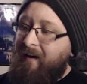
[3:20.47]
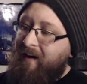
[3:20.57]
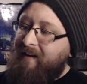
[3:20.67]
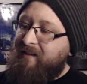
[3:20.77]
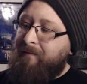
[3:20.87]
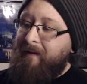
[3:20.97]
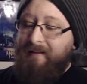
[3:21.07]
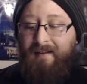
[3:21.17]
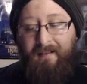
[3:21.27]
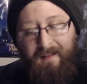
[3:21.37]
And just
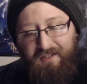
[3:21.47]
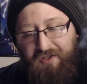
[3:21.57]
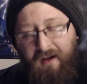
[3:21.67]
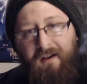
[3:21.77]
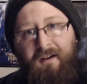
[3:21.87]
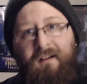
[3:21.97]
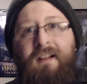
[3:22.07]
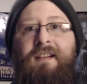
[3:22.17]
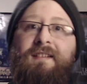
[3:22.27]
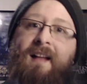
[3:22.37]
because I like Shocker
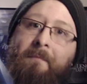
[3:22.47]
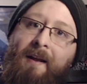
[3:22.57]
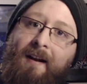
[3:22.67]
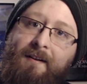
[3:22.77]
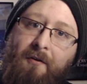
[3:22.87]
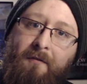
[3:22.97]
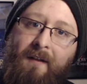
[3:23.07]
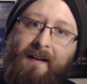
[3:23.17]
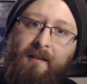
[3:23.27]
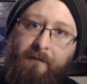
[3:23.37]
does not mean I don't
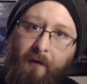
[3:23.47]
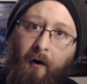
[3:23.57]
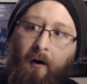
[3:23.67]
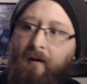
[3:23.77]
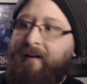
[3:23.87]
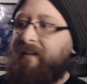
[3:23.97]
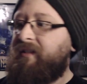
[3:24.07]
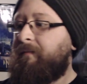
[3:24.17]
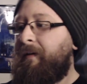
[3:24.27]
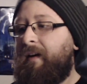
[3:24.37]
like The Fog.
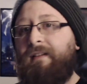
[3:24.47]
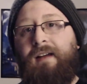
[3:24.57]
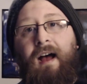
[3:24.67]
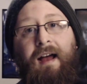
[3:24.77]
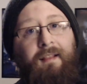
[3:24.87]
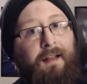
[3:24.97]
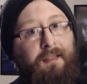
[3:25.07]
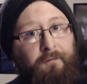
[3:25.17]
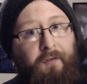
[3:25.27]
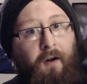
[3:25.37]
Just because I like
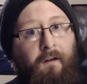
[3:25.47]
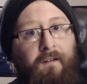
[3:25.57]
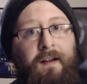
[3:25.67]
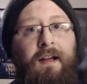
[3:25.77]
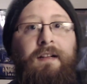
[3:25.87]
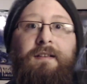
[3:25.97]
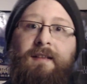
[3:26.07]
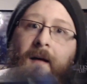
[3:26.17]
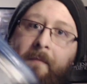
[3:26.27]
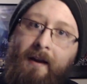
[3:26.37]
The Fog does
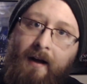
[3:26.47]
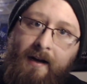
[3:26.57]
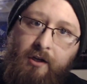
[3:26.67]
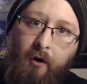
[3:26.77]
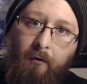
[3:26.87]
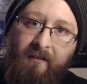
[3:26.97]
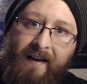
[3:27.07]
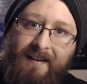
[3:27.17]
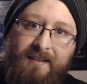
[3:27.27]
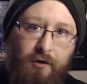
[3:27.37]
not mean I don't
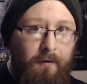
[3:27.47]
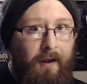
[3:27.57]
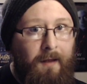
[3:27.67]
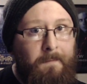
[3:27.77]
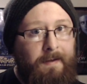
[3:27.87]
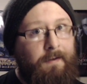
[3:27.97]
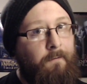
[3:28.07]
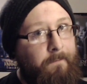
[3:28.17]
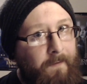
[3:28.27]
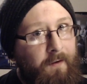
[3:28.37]
like Scream. And
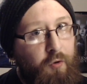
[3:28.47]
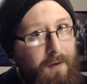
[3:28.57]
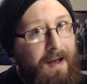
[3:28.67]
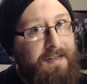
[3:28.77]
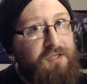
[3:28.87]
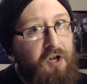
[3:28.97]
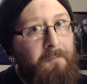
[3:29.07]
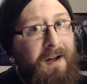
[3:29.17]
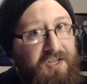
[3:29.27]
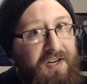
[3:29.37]
if you guys know
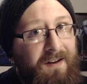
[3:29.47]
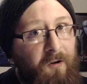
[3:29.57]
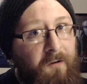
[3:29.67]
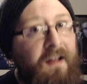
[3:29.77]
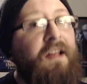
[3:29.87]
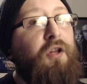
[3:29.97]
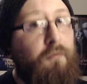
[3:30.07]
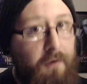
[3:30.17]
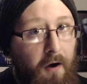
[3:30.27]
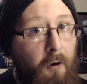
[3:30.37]
my channel, you
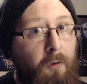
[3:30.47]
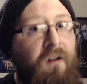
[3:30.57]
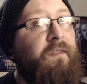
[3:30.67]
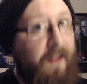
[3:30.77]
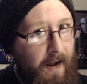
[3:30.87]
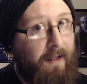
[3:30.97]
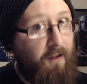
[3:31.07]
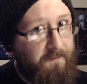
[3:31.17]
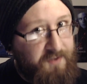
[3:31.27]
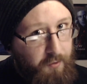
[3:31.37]
know that I
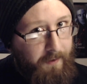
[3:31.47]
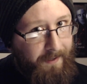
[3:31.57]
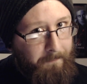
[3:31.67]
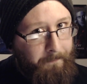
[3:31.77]
love Scream.